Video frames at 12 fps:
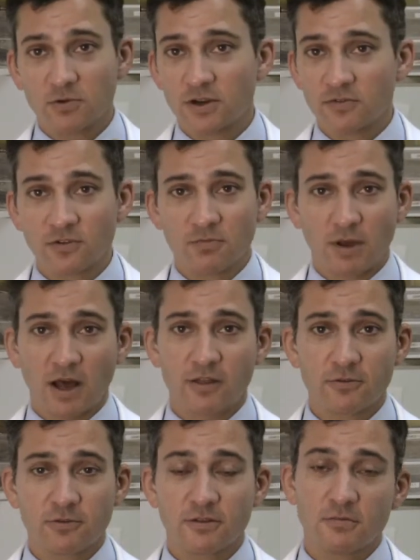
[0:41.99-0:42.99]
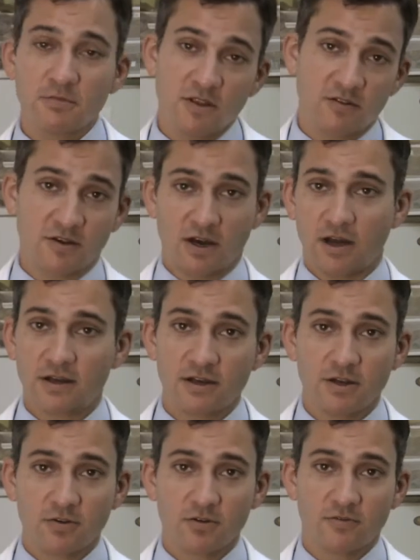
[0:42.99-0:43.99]
Whatever's bothering them is not an
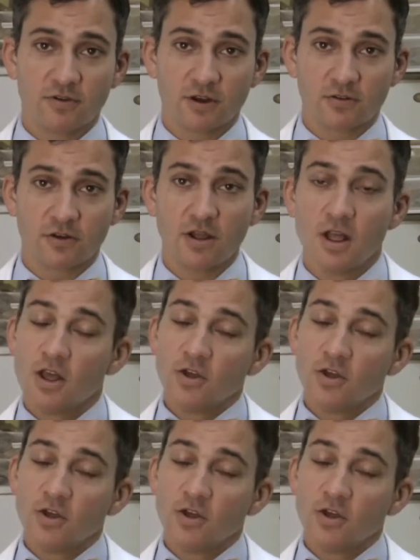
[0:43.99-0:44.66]
ear infection.